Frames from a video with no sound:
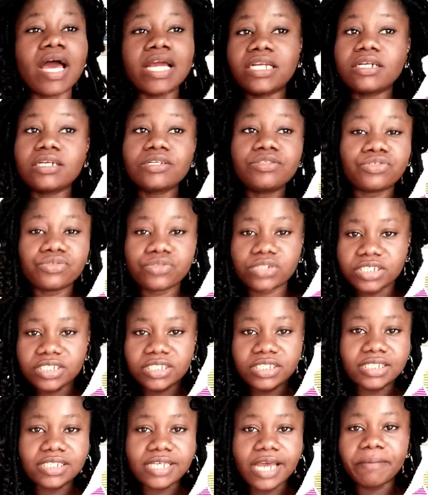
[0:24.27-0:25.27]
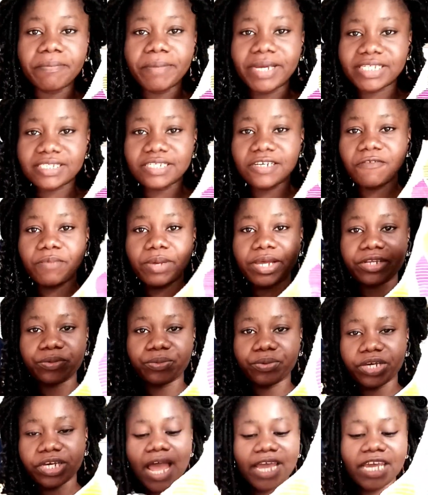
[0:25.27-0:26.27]
i didn't do this design myself by
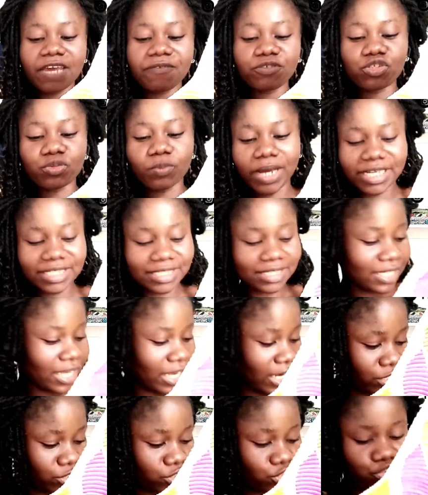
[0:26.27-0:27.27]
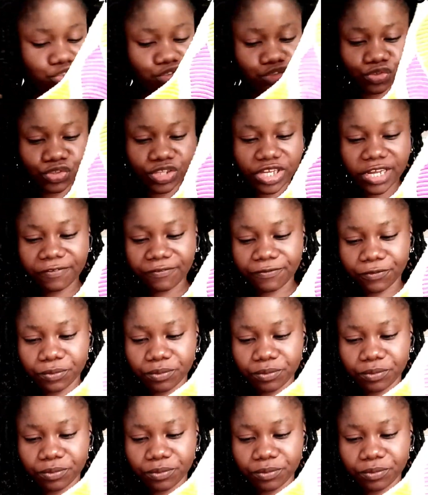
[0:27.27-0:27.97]
the way i gave it to my designer to do that